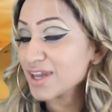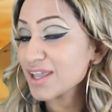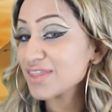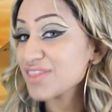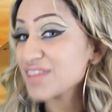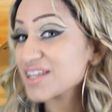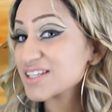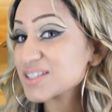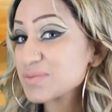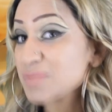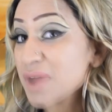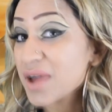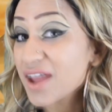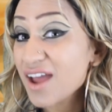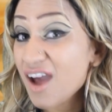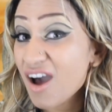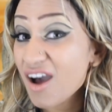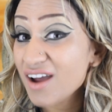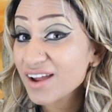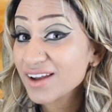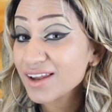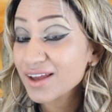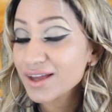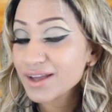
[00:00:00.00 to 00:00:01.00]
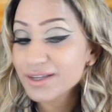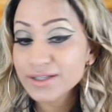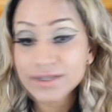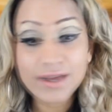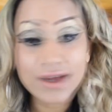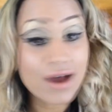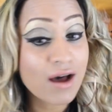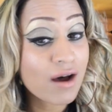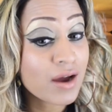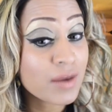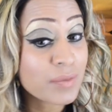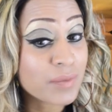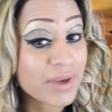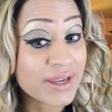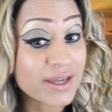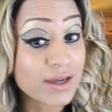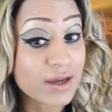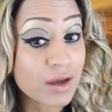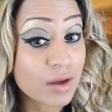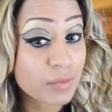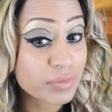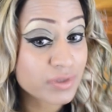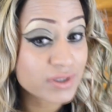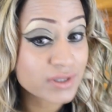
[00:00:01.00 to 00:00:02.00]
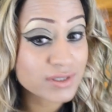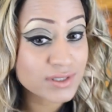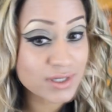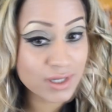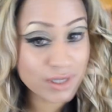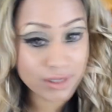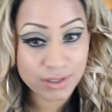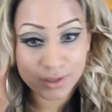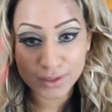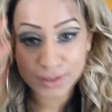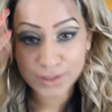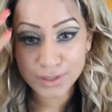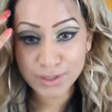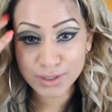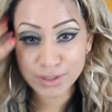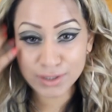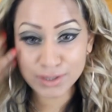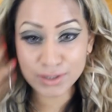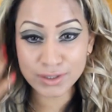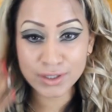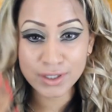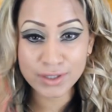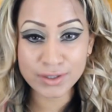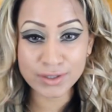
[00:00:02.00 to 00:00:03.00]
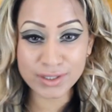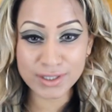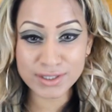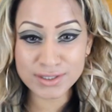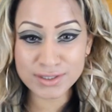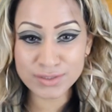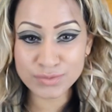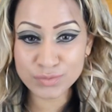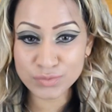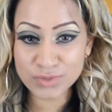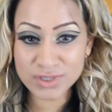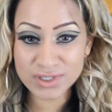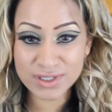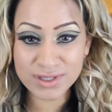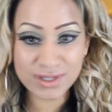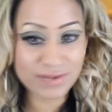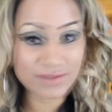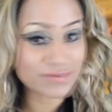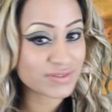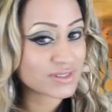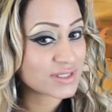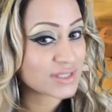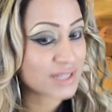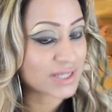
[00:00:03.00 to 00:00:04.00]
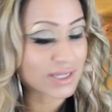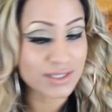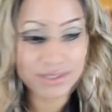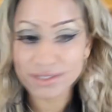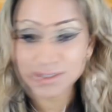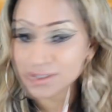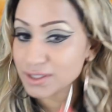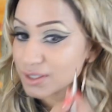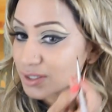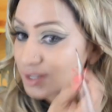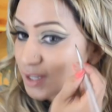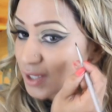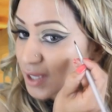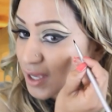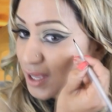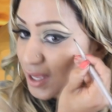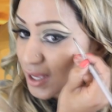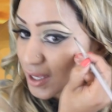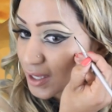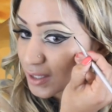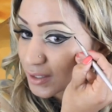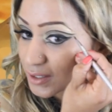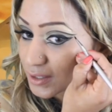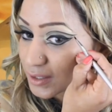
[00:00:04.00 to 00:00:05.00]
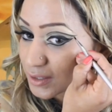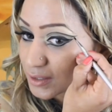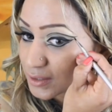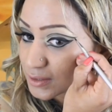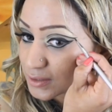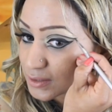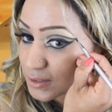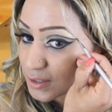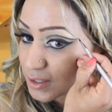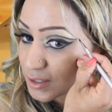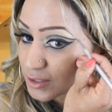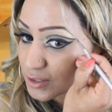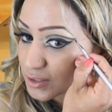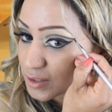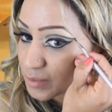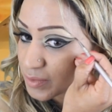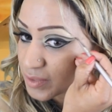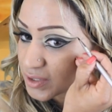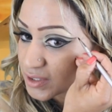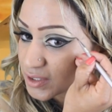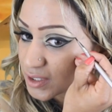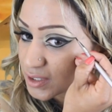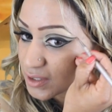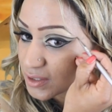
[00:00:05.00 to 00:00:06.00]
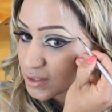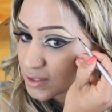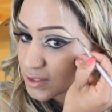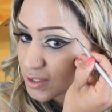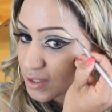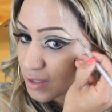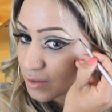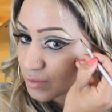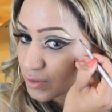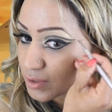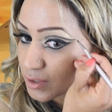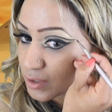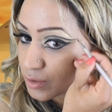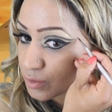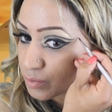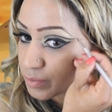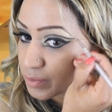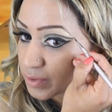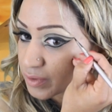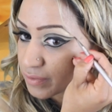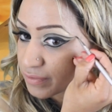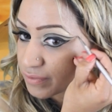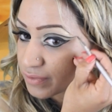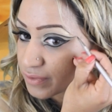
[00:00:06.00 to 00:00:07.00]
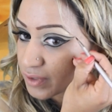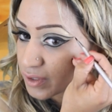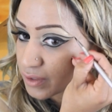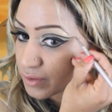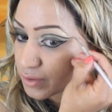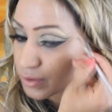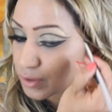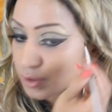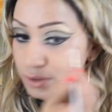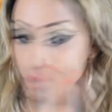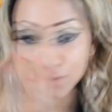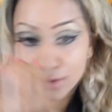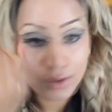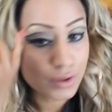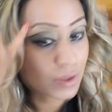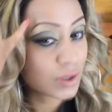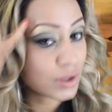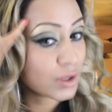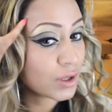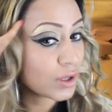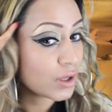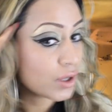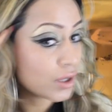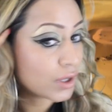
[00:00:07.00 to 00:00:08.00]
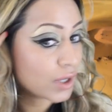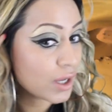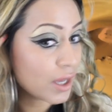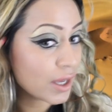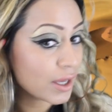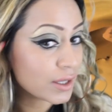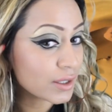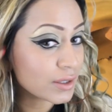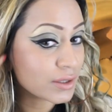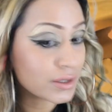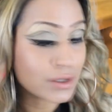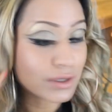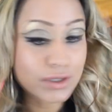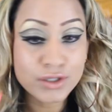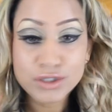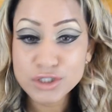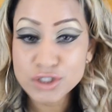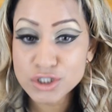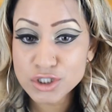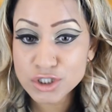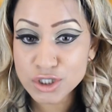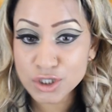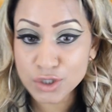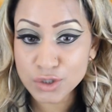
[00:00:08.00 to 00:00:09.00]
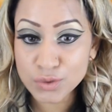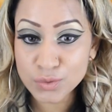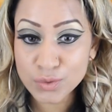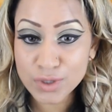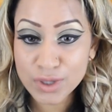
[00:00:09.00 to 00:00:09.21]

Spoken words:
that's my eye makeup done. You know, wasn't that fantastic and easy? Actually, I might take this out a little bit further. Okay, so